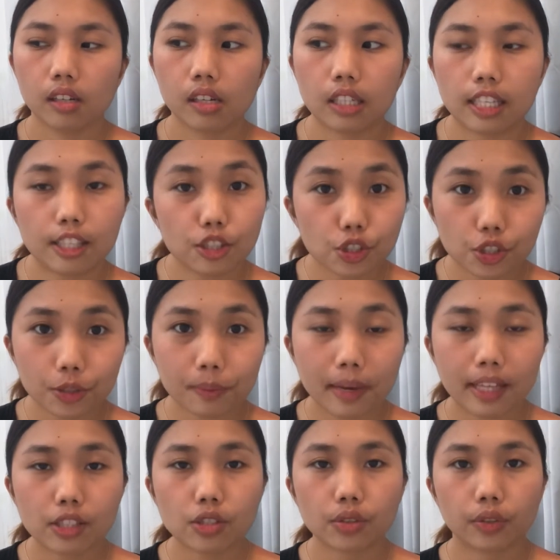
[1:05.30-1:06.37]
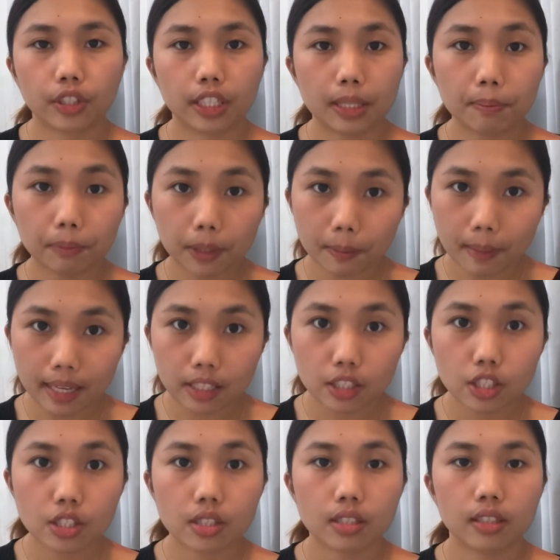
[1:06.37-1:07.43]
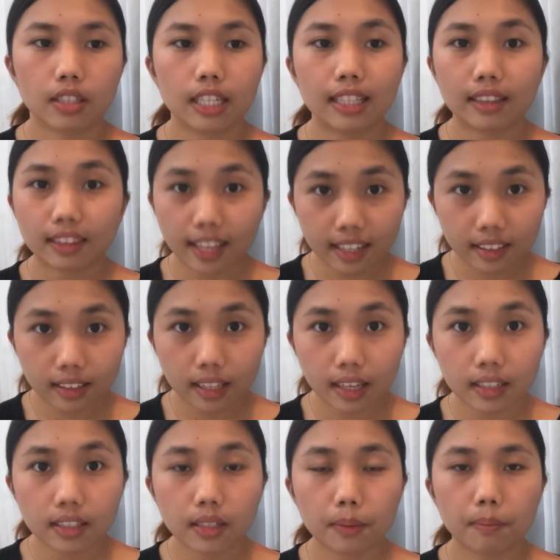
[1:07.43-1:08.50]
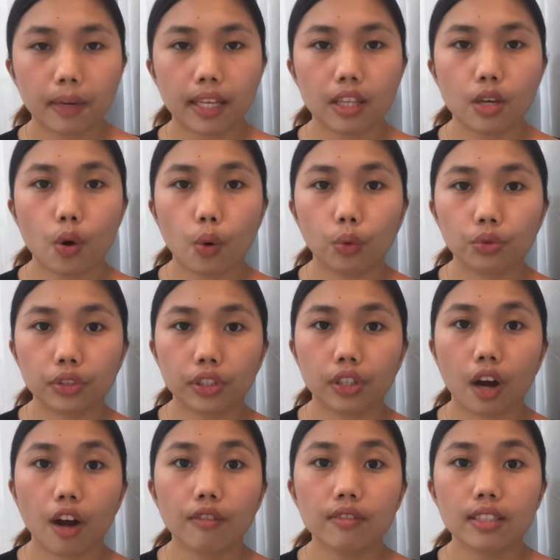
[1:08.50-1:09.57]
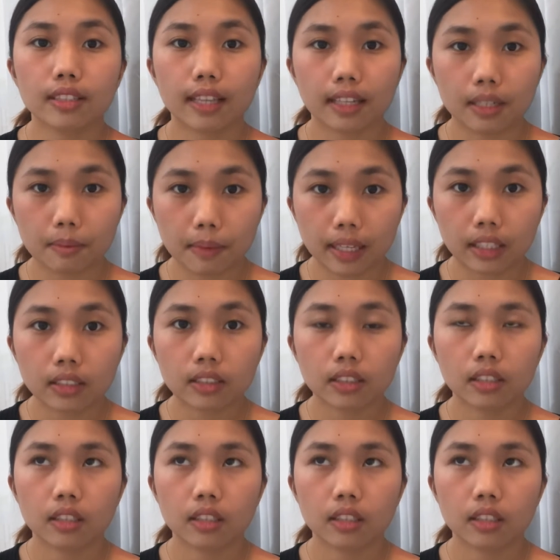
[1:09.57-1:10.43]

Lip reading: instruments or implements intended by the owner of the tenement